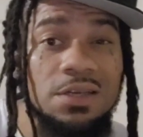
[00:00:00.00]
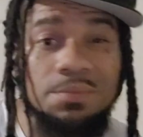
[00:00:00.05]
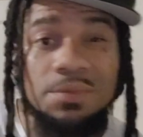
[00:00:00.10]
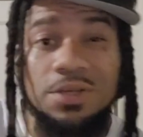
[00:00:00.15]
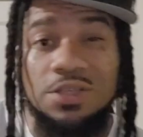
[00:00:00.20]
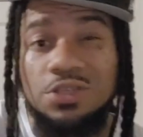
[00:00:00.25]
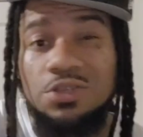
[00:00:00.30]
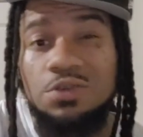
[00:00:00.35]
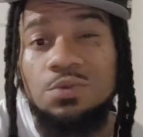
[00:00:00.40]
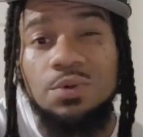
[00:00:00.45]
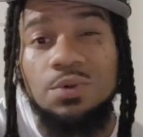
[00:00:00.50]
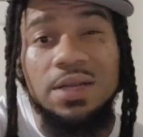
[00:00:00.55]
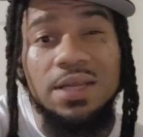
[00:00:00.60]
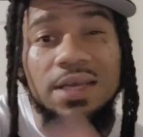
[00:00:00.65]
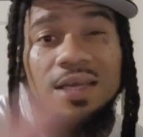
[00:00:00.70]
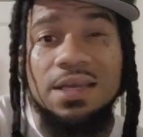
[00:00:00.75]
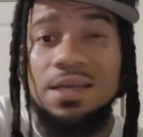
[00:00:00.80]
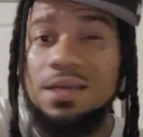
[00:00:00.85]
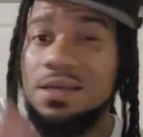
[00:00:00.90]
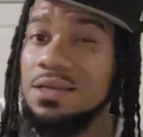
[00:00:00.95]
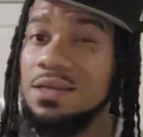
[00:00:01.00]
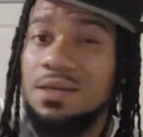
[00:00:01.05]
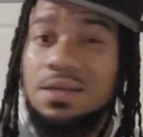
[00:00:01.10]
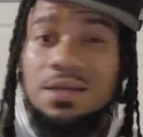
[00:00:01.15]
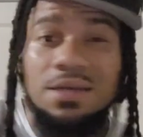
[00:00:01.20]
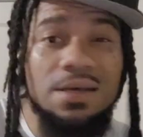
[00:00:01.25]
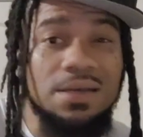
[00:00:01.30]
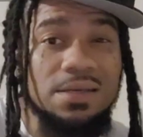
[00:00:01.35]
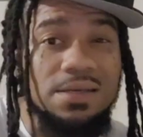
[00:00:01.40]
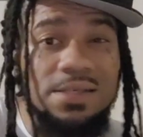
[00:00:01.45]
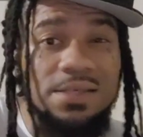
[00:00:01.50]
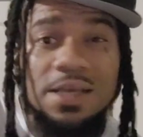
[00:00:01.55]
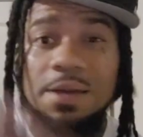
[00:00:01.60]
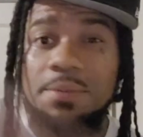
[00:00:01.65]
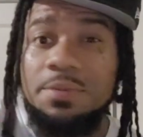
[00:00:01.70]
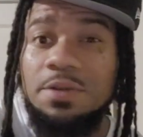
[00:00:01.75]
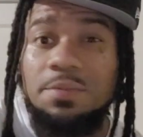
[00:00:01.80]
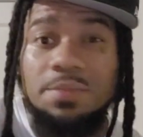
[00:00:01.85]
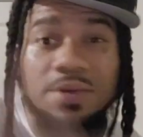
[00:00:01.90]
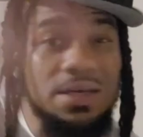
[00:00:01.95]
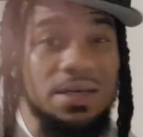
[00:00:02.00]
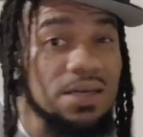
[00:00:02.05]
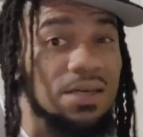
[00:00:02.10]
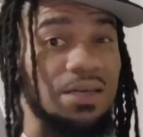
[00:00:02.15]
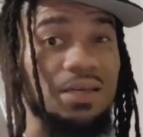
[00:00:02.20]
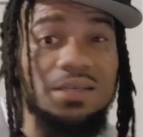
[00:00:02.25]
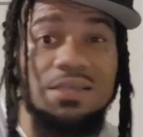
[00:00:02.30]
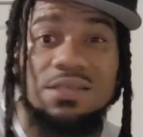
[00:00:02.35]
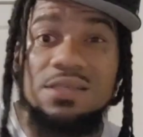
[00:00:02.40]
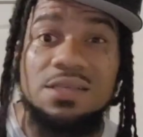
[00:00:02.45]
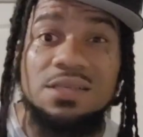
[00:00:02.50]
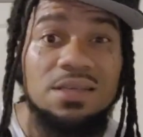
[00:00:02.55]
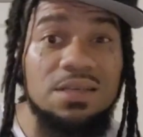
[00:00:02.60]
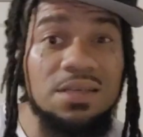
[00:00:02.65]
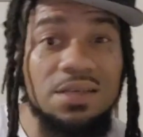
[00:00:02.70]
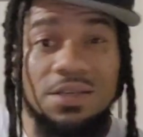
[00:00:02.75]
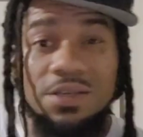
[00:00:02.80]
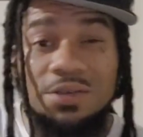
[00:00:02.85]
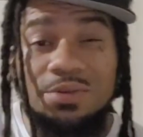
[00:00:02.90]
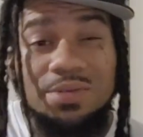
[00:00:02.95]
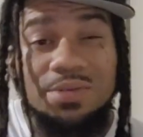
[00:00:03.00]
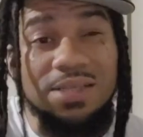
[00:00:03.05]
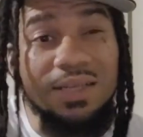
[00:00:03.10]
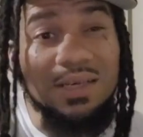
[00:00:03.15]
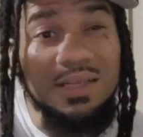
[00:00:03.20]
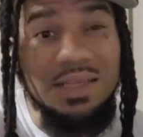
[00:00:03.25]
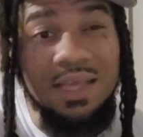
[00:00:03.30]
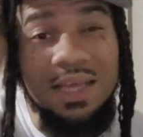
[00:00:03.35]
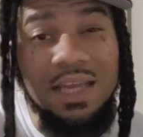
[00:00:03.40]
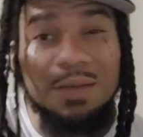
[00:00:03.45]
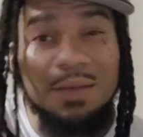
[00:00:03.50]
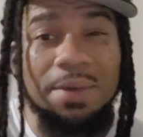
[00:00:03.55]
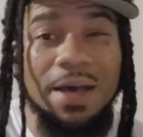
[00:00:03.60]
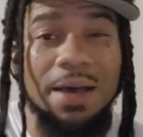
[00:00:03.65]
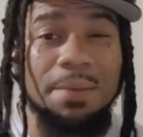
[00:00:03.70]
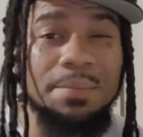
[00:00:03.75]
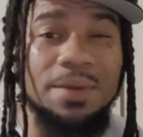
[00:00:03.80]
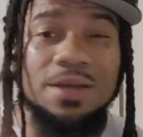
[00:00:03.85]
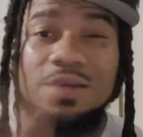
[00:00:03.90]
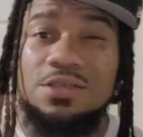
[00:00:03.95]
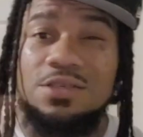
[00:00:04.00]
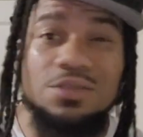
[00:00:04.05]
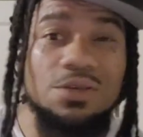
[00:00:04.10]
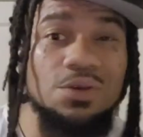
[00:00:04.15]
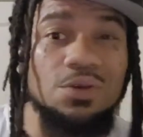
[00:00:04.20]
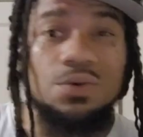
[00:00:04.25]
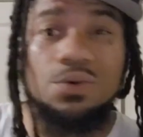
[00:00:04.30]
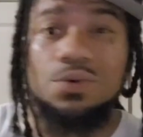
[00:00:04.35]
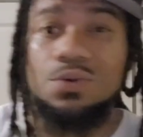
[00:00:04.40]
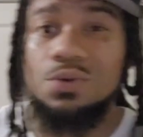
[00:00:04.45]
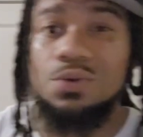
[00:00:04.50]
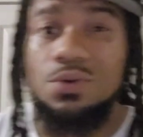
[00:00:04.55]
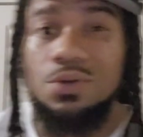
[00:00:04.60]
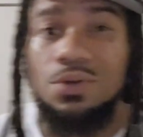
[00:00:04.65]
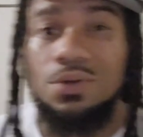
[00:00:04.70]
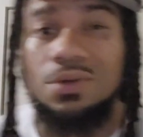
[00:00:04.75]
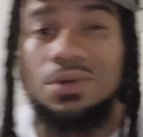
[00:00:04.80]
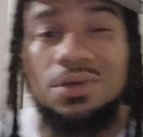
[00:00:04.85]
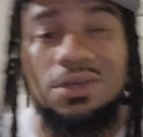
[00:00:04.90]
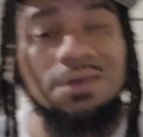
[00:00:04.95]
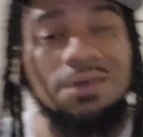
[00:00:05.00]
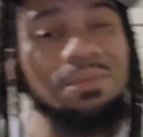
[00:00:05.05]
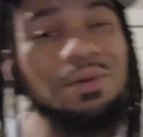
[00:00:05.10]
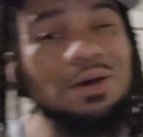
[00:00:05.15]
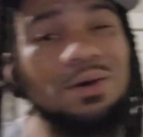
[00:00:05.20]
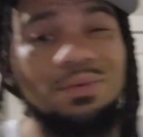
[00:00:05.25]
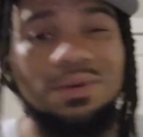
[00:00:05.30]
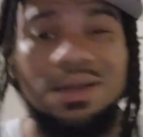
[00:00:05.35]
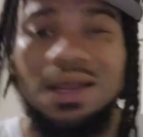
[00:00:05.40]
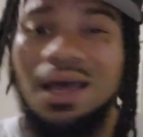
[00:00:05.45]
but you won't even accept him because you still thinking about middle school. Come on